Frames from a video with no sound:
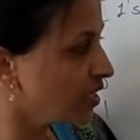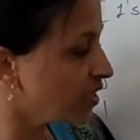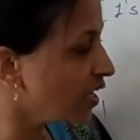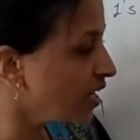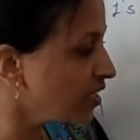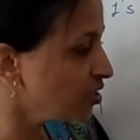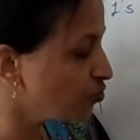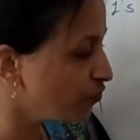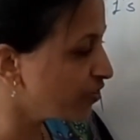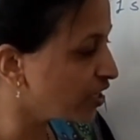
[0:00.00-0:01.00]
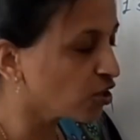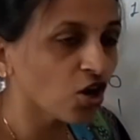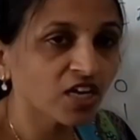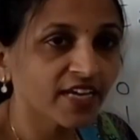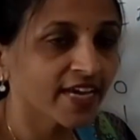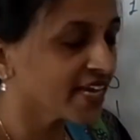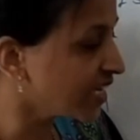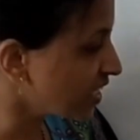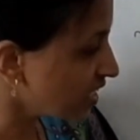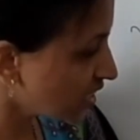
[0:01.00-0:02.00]
then you will not
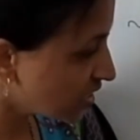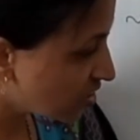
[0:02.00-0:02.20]
get